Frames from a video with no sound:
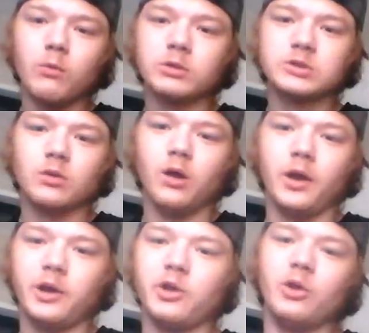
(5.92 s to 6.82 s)
What's going on
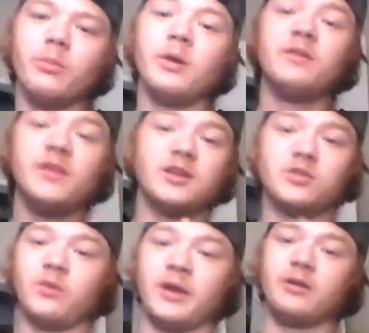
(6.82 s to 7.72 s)
YouTube? This is
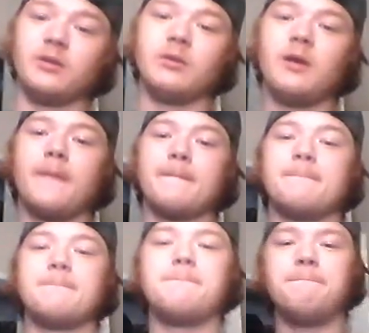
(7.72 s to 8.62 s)
Randall,
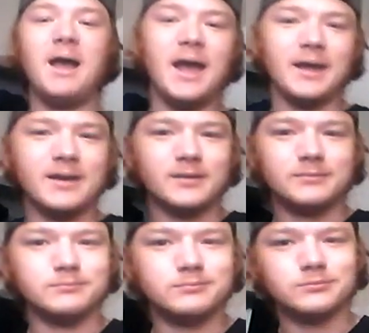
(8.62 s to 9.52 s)
back
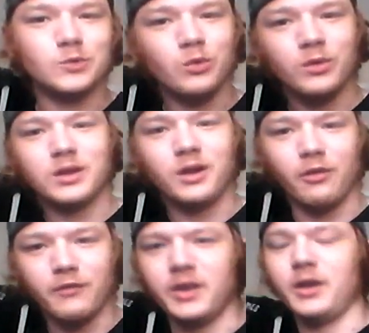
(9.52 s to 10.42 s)
with another
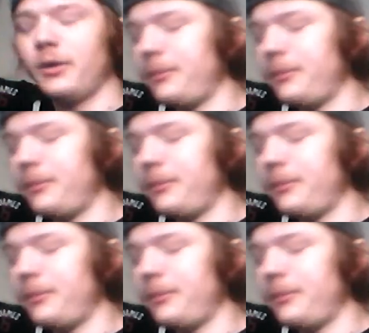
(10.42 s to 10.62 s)
video.